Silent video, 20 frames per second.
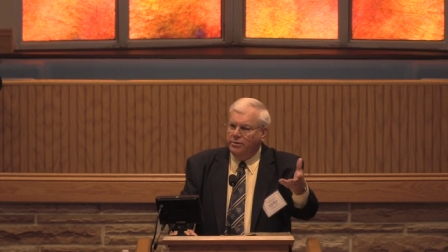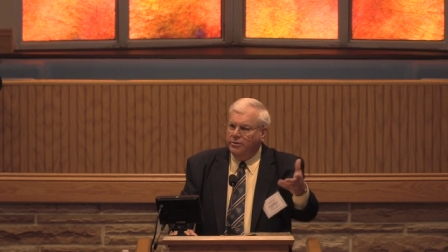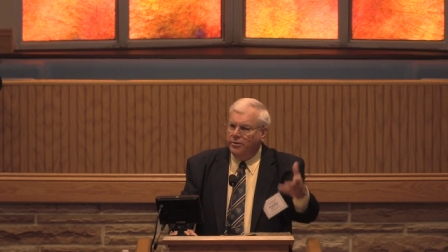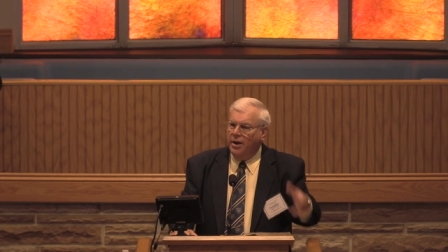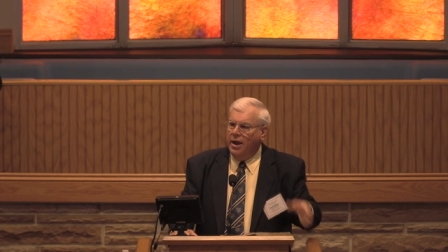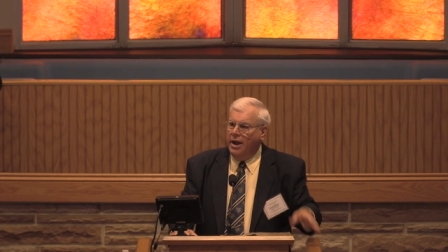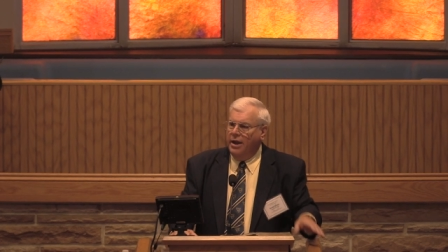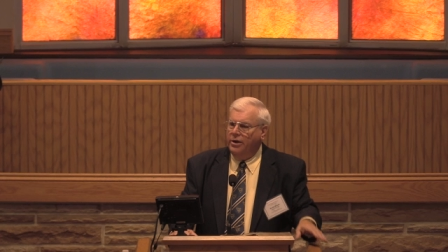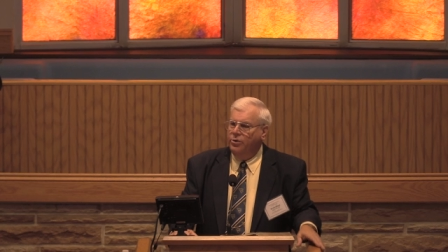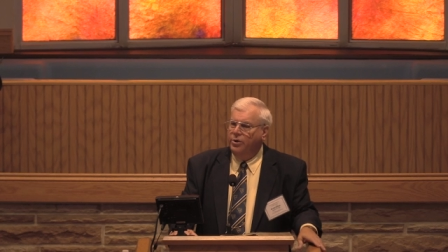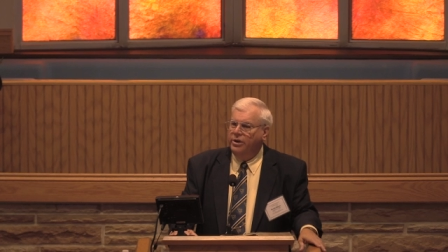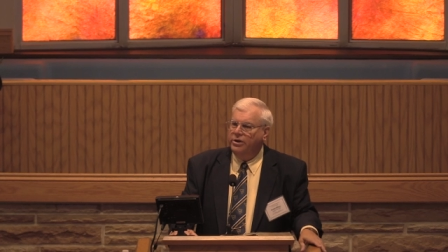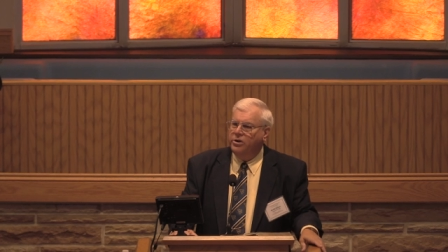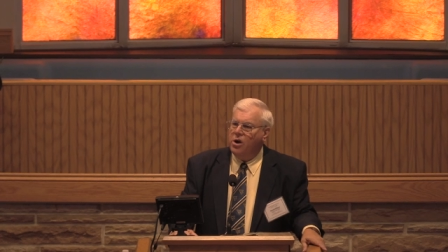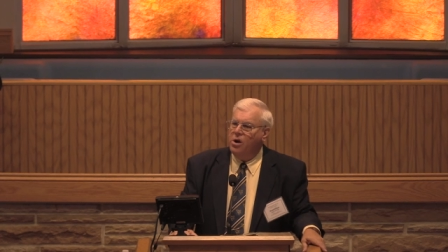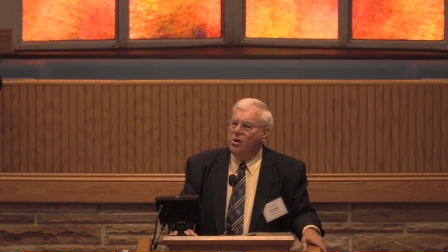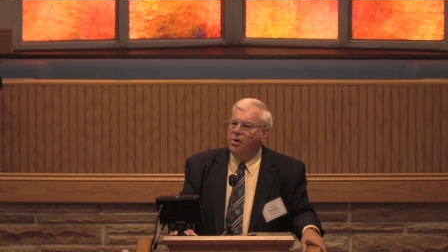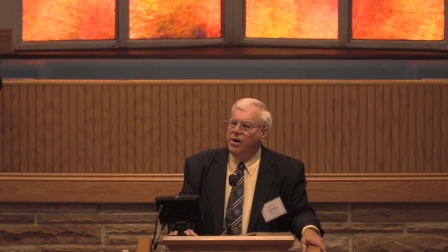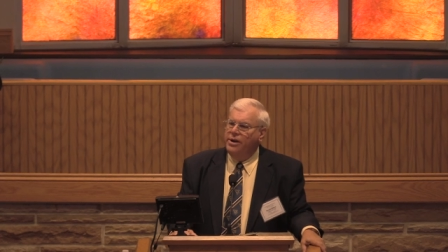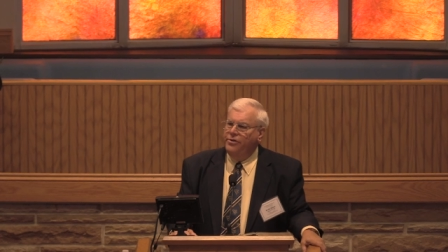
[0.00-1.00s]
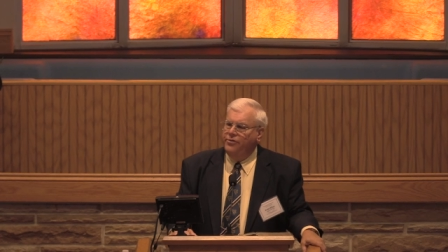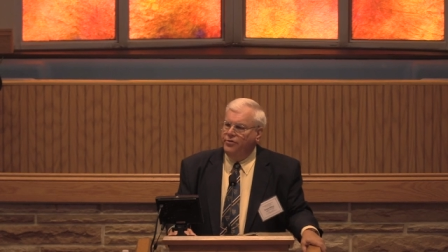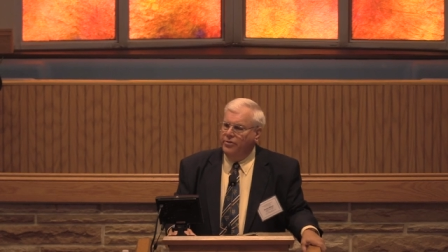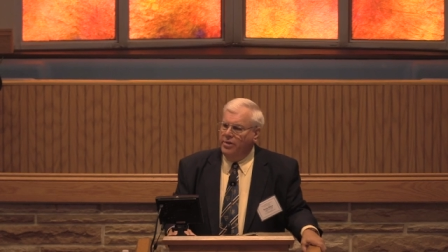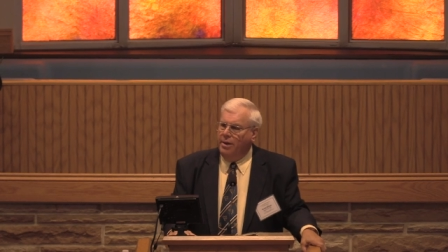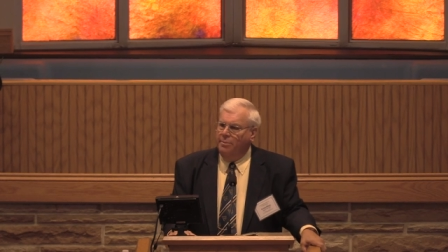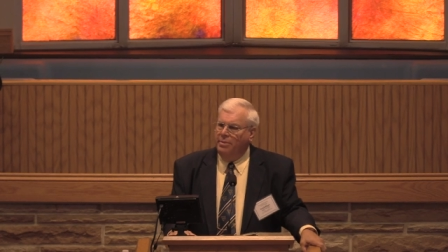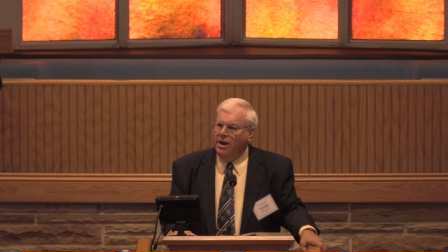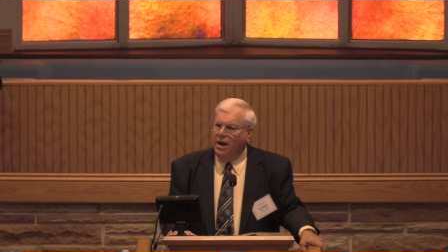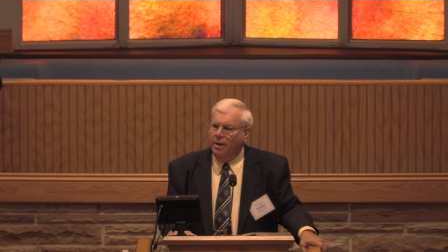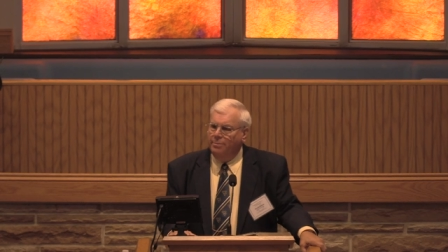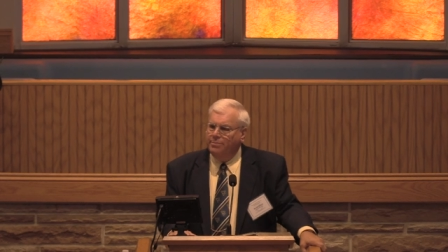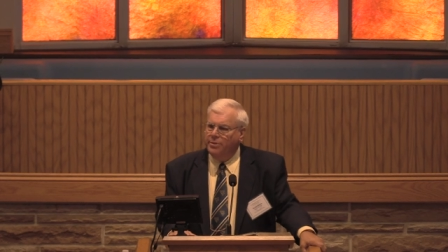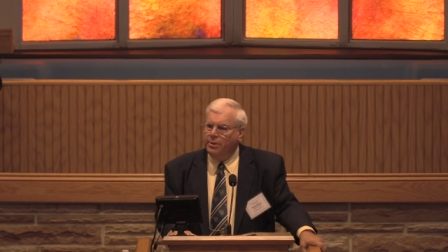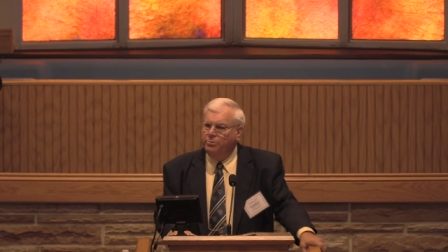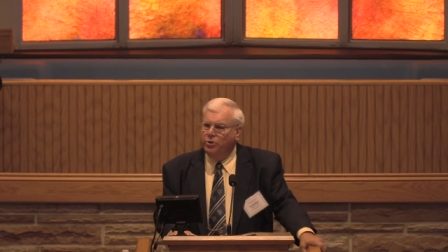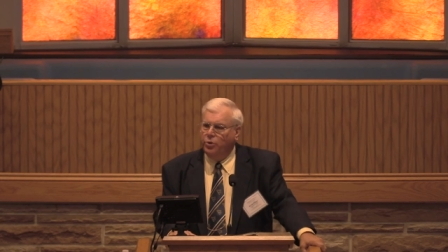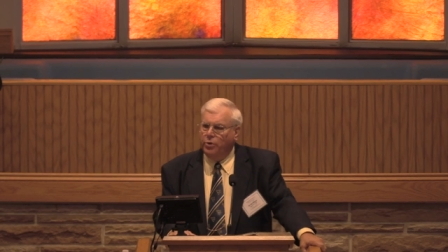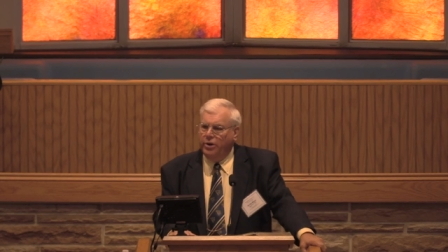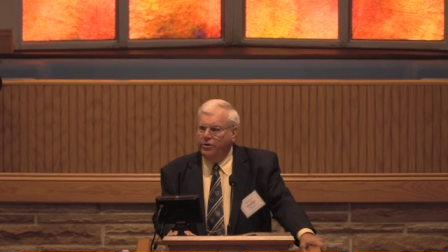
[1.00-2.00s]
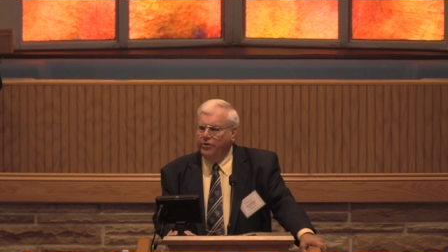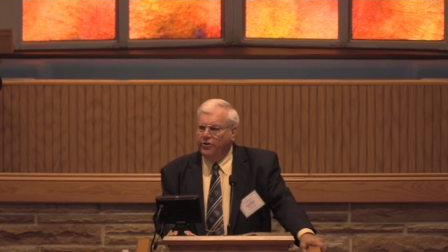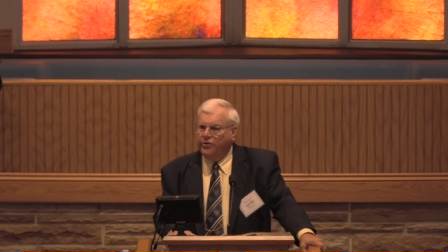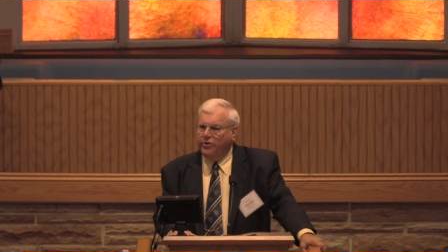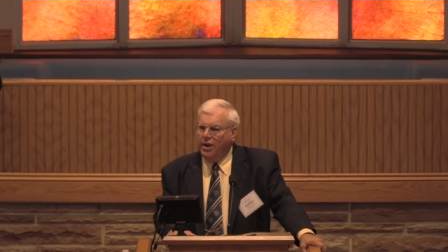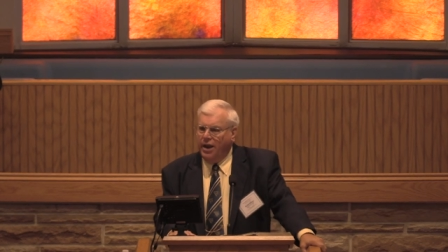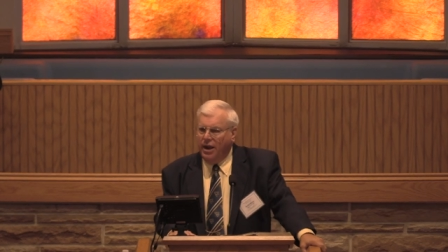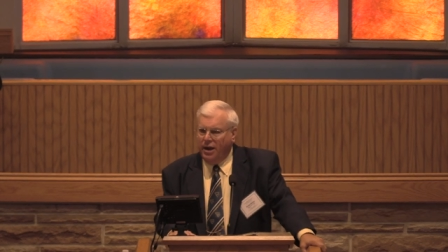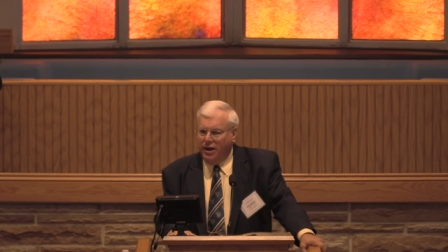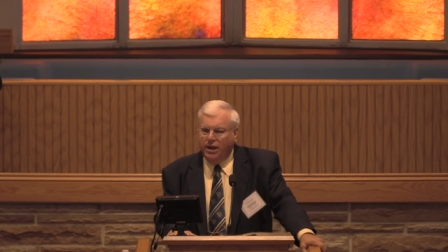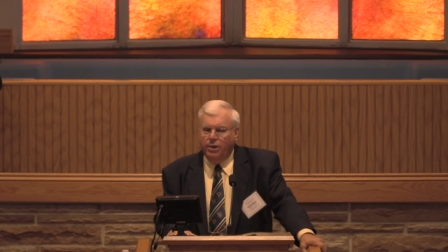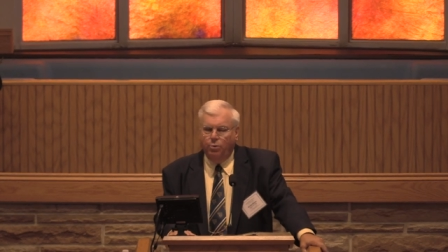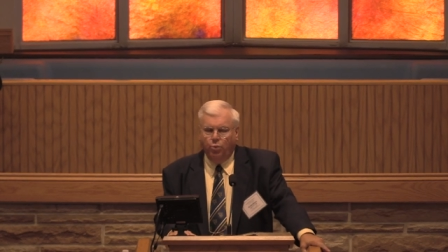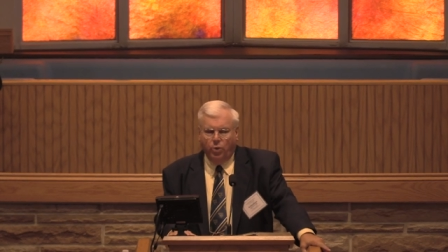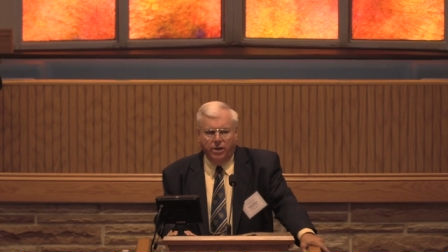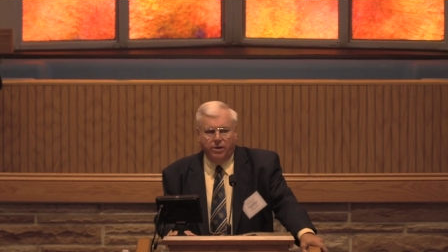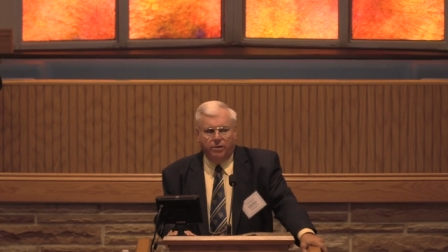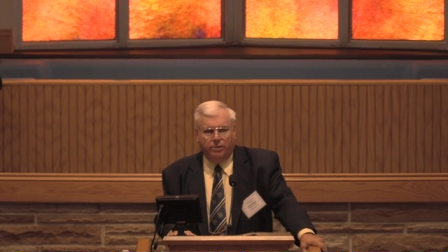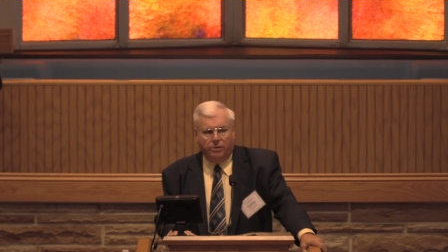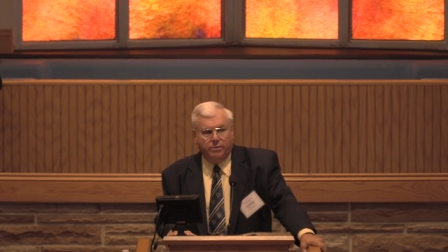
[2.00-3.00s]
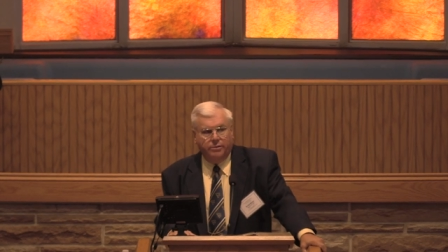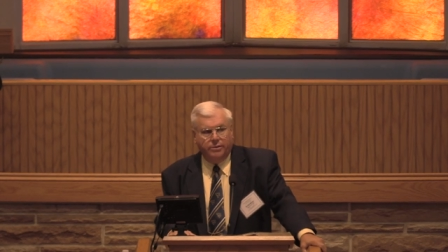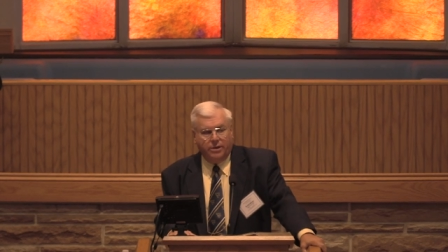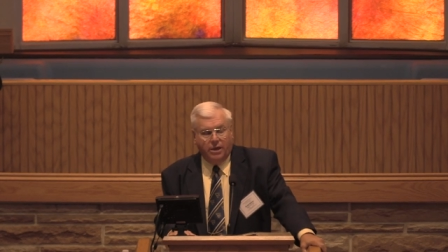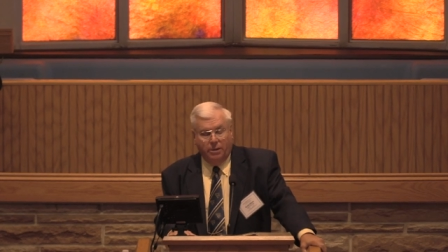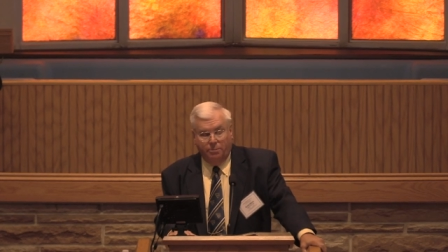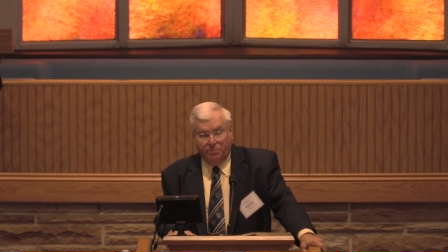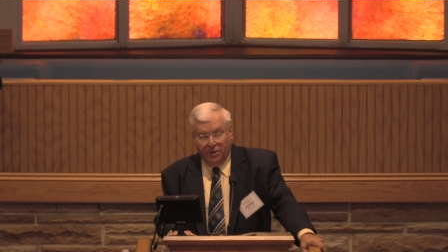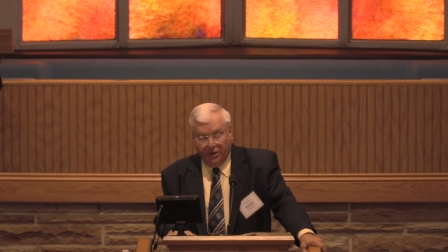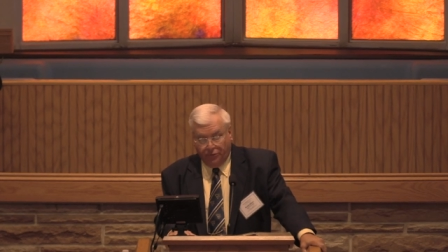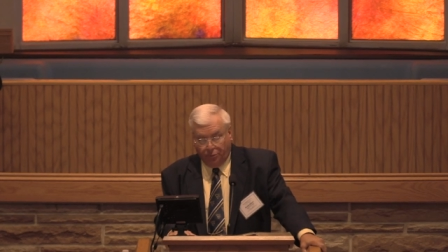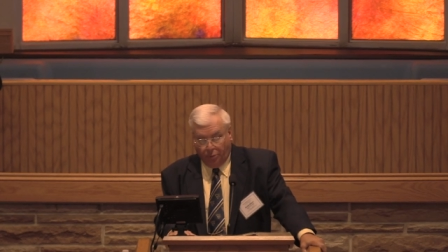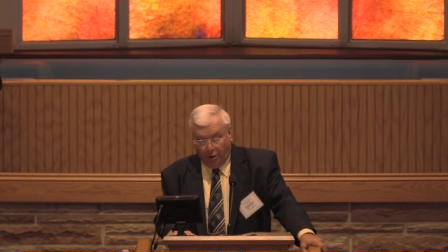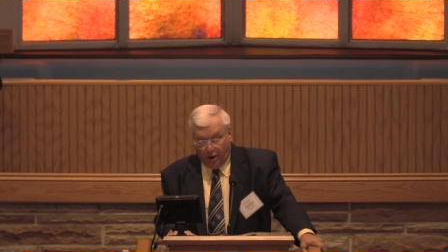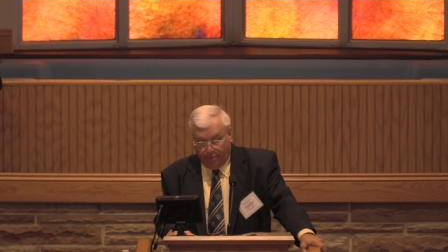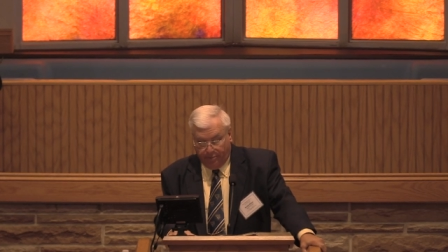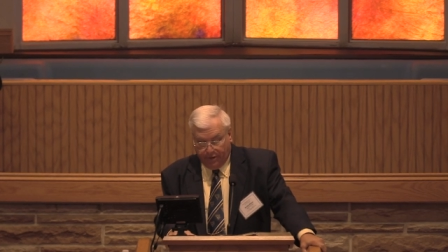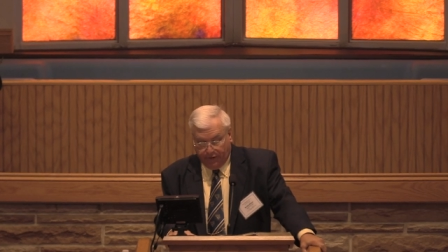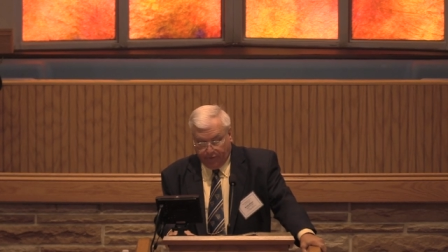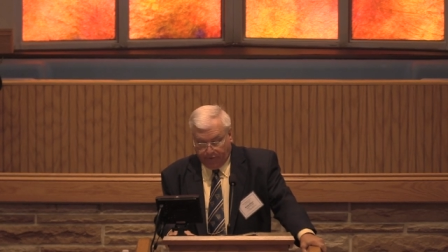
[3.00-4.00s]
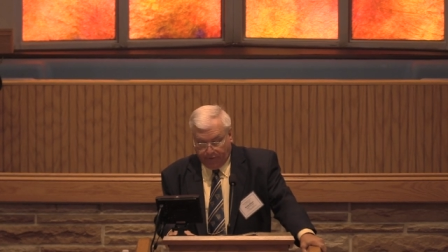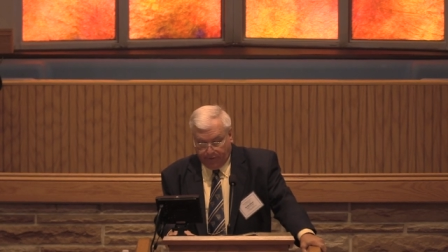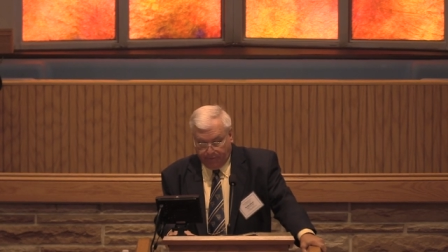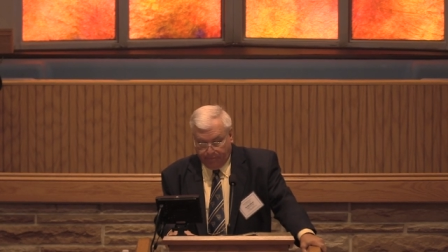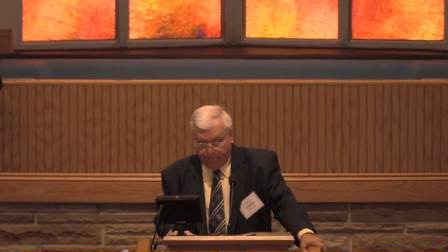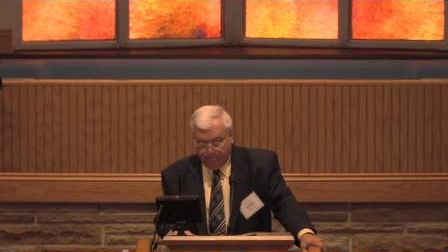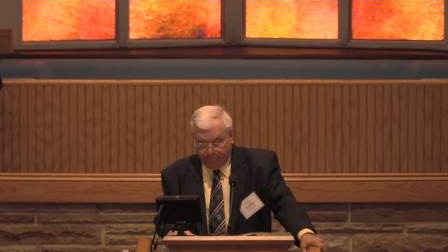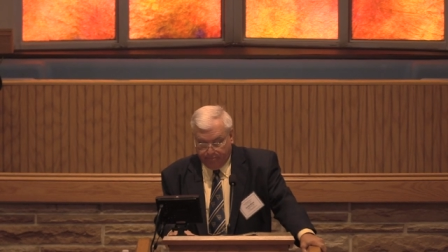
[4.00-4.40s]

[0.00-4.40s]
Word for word: trying to encourage them and help them to understand he will keep his promise.